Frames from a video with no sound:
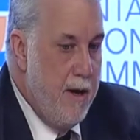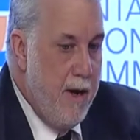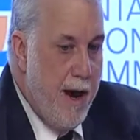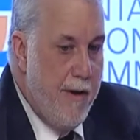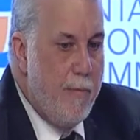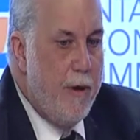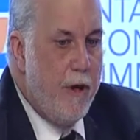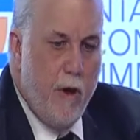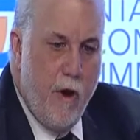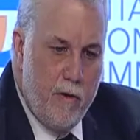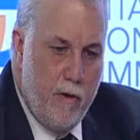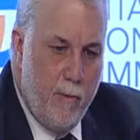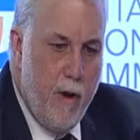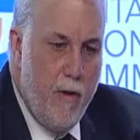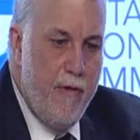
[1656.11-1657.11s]
Everybody
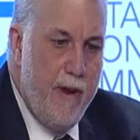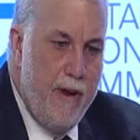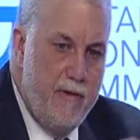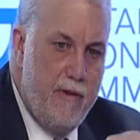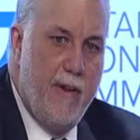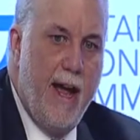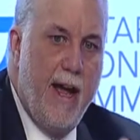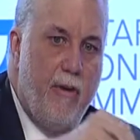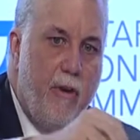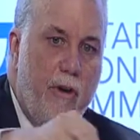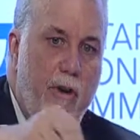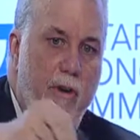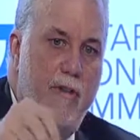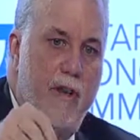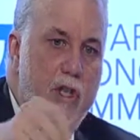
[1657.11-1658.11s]
talks about this or that
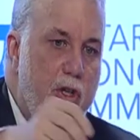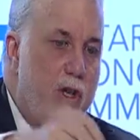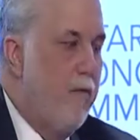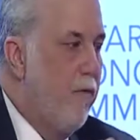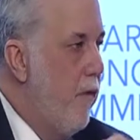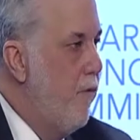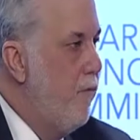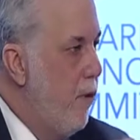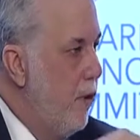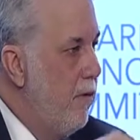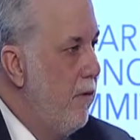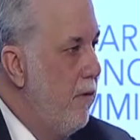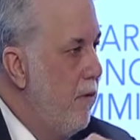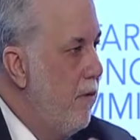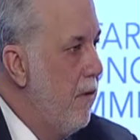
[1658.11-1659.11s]
organization that we've put
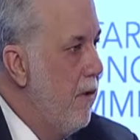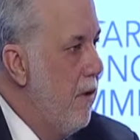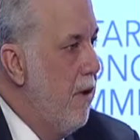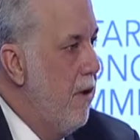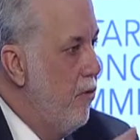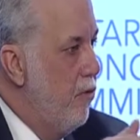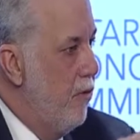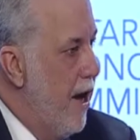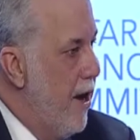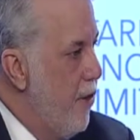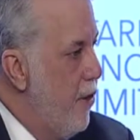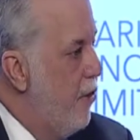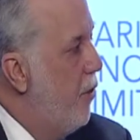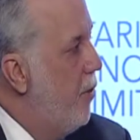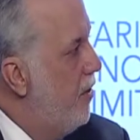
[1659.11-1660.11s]

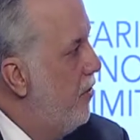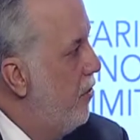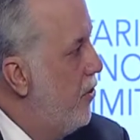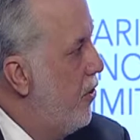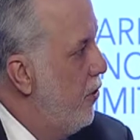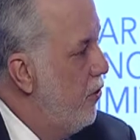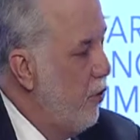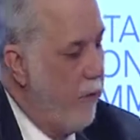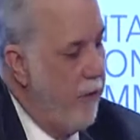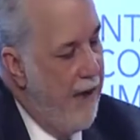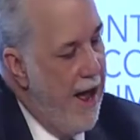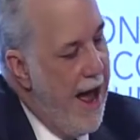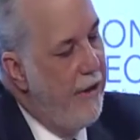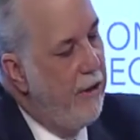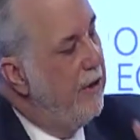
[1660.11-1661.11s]
together in the recent years. So we've
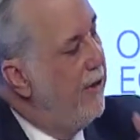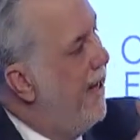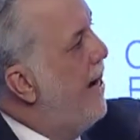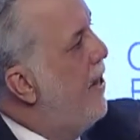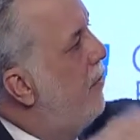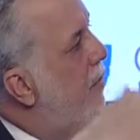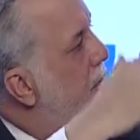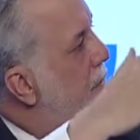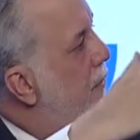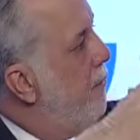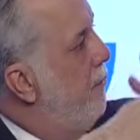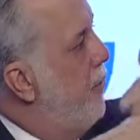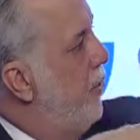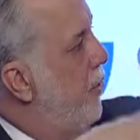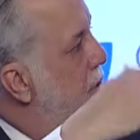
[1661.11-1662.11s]
added layers of
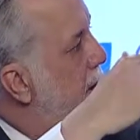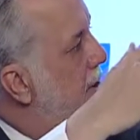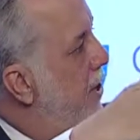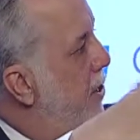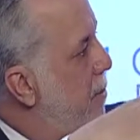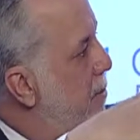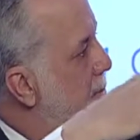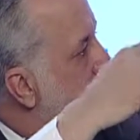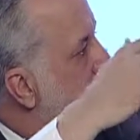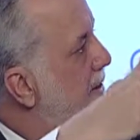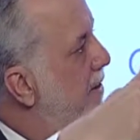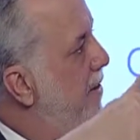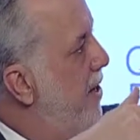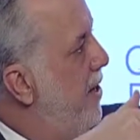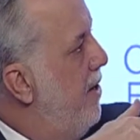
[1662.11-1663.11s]
bureaucratic
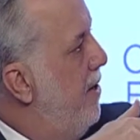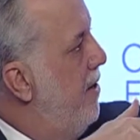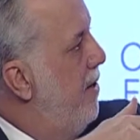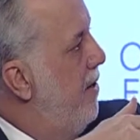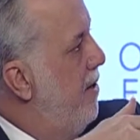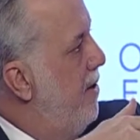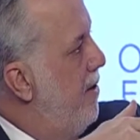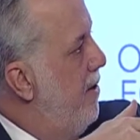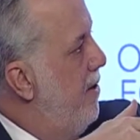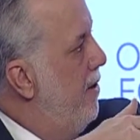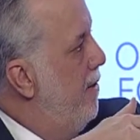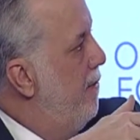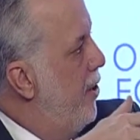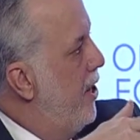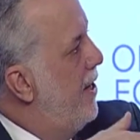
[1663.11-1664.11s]
complexity,
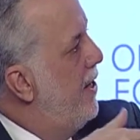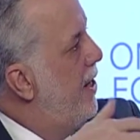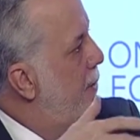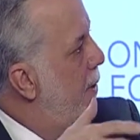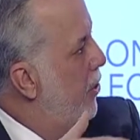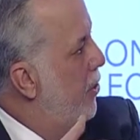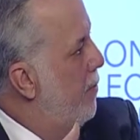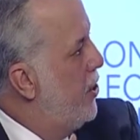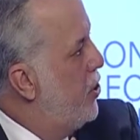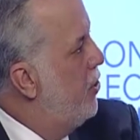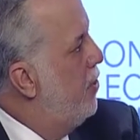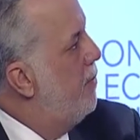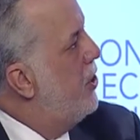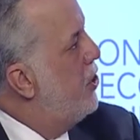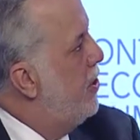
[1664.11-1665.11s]
forgetting about the mission.
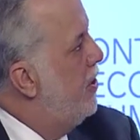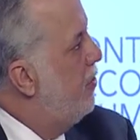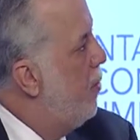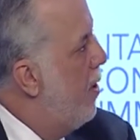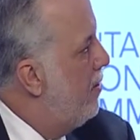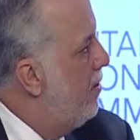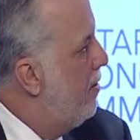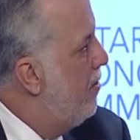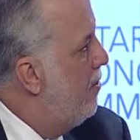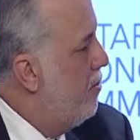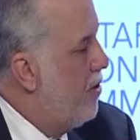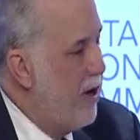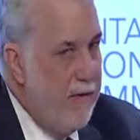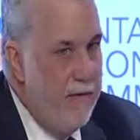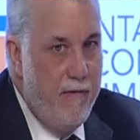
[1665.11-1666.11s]
The mission is what? To
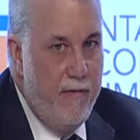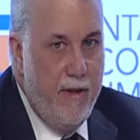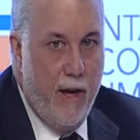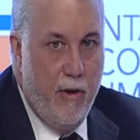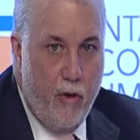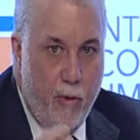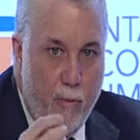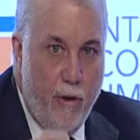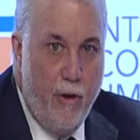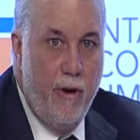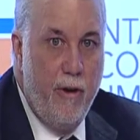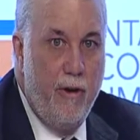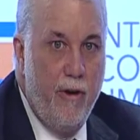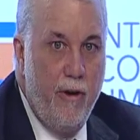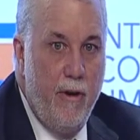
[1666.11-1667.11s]
give the
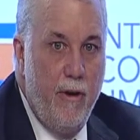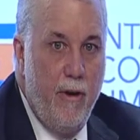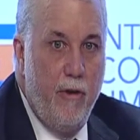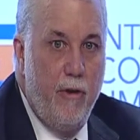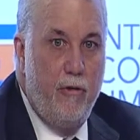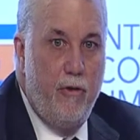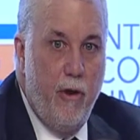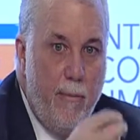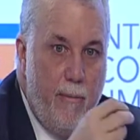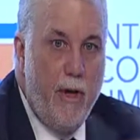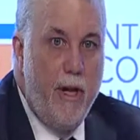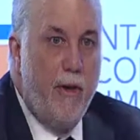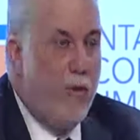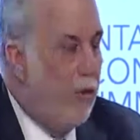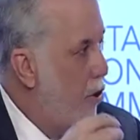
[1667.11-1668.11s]
entrepreneur
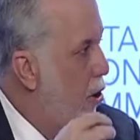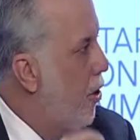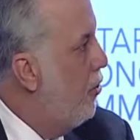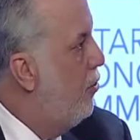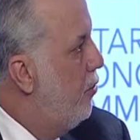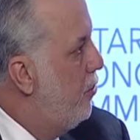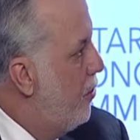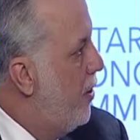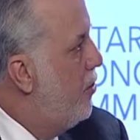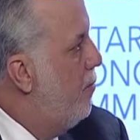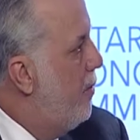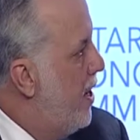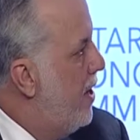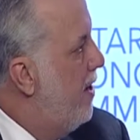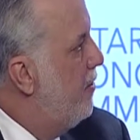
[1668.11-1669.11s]
somebody to talk to who's going to
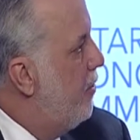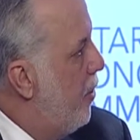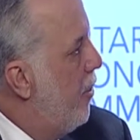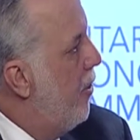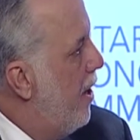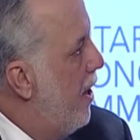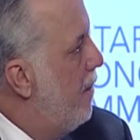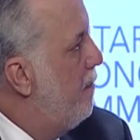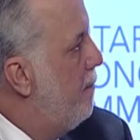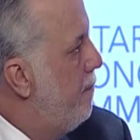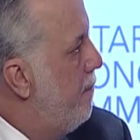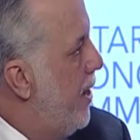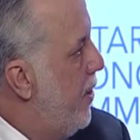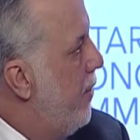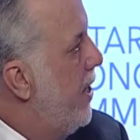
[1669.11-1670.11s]
make his or her life
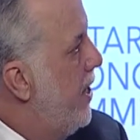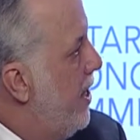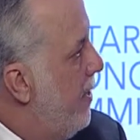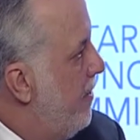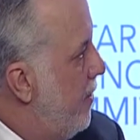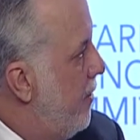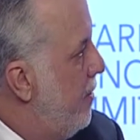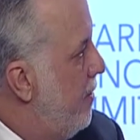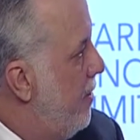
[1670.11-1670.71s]
better and easier.